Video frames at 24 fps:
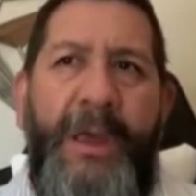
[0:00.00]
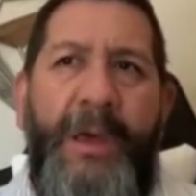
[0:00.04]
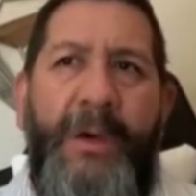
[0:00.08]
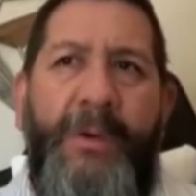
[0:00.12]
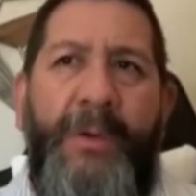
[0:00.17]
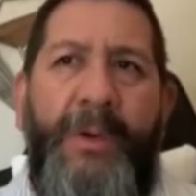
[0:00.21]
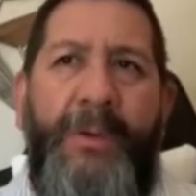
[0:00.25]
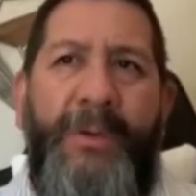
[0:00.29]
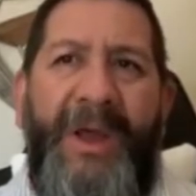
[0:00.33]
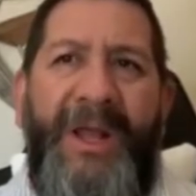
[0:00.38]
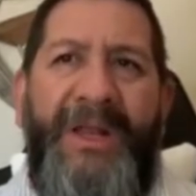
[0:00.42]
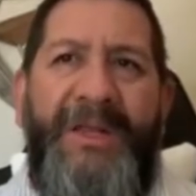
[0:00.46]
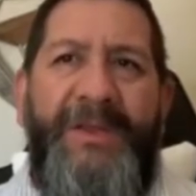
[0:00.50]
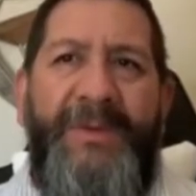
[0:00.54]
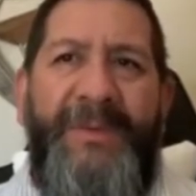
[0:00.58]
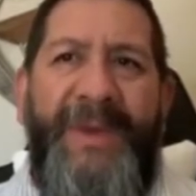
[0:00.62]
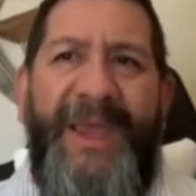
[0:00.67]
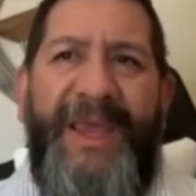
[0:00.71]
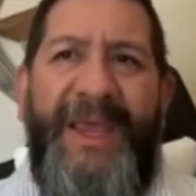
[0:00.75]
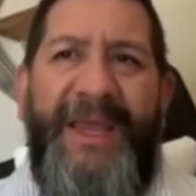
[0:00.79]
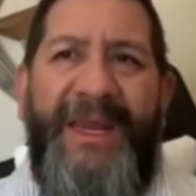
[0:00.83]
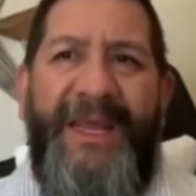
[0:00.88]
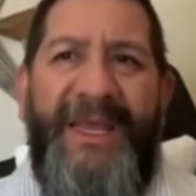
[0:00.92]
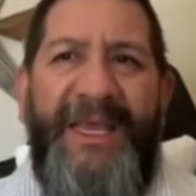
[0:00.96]
We want to
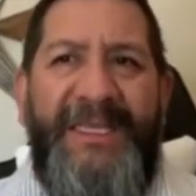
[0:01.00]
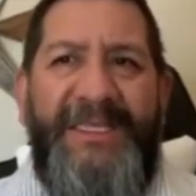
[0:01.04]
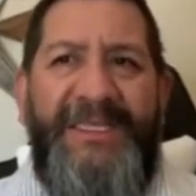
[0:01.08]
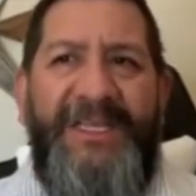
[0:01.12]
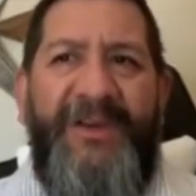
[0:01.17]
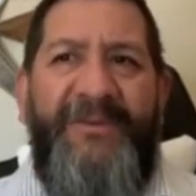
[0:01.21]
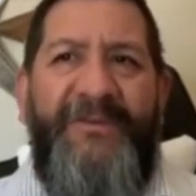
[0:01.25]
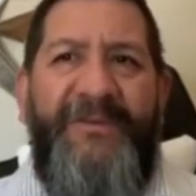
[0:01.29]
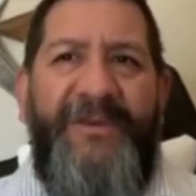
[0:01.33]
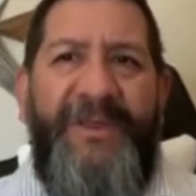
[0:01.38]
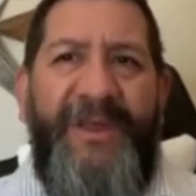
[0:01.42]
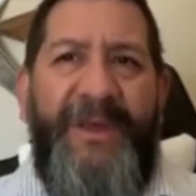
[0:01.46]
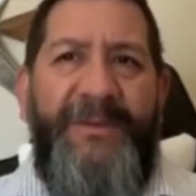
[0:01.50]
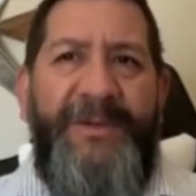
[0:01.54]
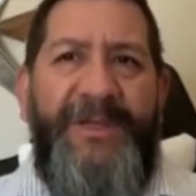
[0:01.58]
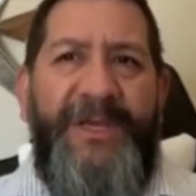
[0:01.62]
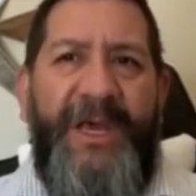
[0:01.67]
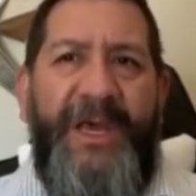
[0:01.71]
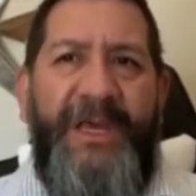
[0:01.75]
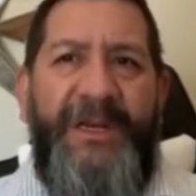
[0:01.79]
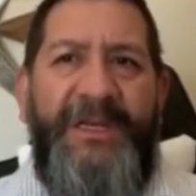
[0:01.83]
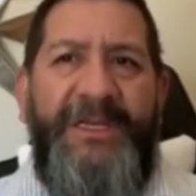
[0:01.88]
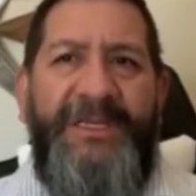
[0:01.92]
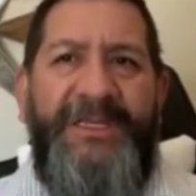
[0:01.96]
make it easier for them to
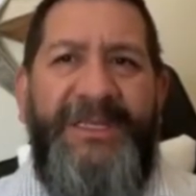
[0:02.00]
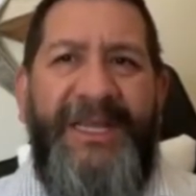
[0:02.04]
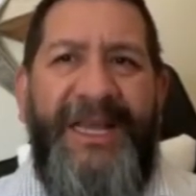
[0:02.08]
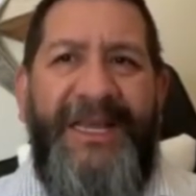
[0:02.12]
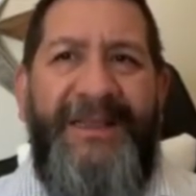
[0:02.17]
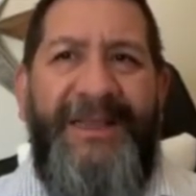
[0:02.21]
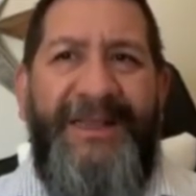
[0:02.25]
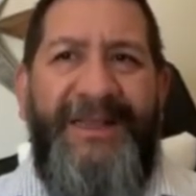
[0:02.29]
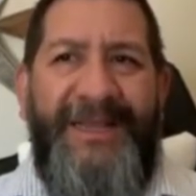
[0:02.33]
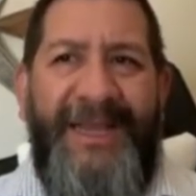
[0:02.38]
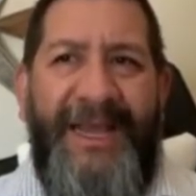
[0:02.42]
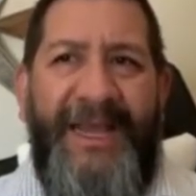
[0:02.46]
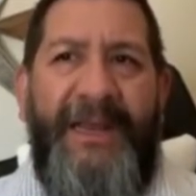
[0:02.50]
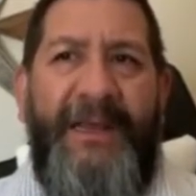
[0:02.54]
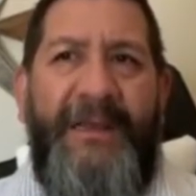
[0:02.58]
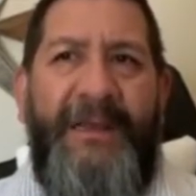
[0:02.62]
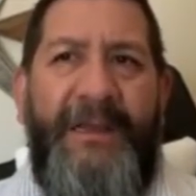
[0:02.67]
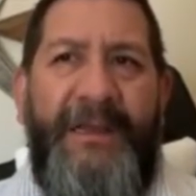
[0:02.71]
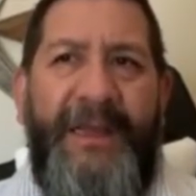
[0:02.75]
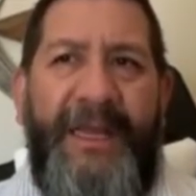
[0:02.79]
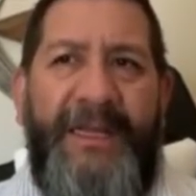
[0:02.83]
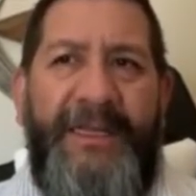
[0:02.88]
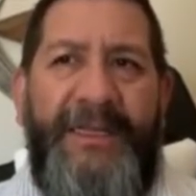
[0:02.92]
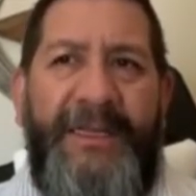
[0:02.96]
understand the data
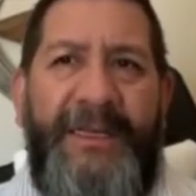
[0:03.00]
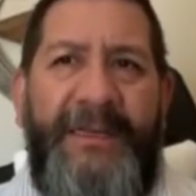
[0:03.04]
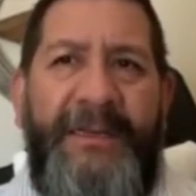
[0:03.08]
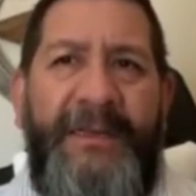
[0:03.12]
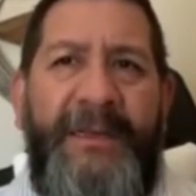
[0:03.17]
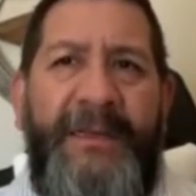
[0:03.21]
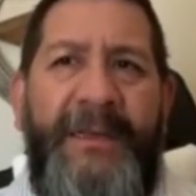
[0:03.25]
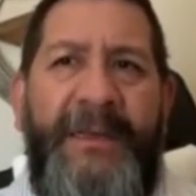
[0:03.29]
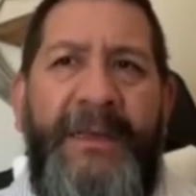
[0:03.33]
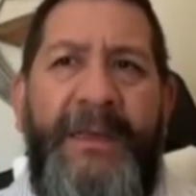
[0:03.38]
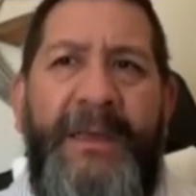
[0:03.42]
collected